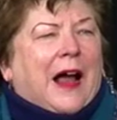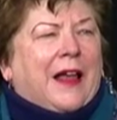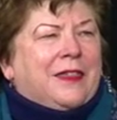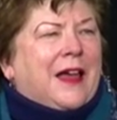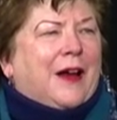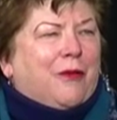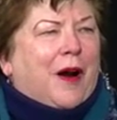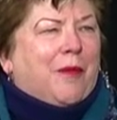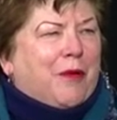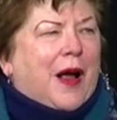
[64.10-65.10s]
I thank
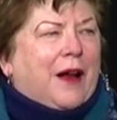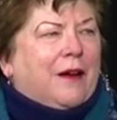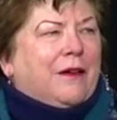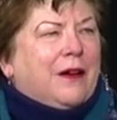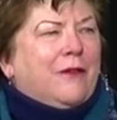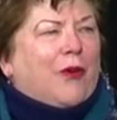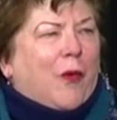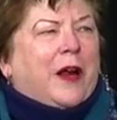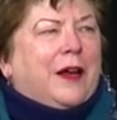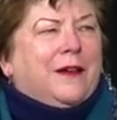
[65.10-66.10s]
Rob Reiner for
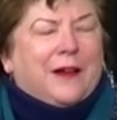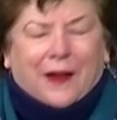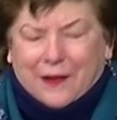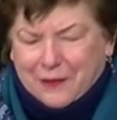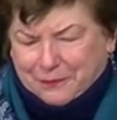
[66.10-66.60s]
what he did.